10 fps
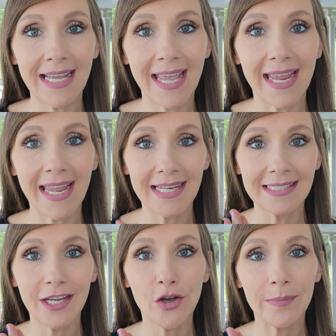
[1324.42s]
day,
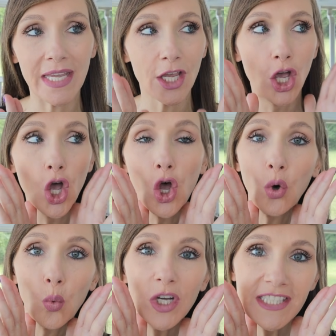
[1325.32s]
and tell me
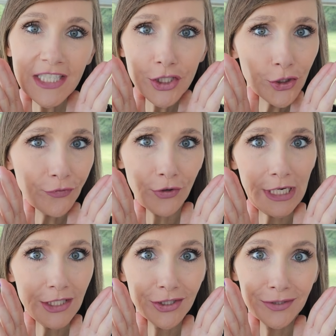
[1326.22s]
what's in your
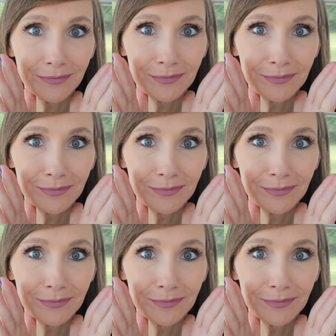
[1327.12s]
fridge.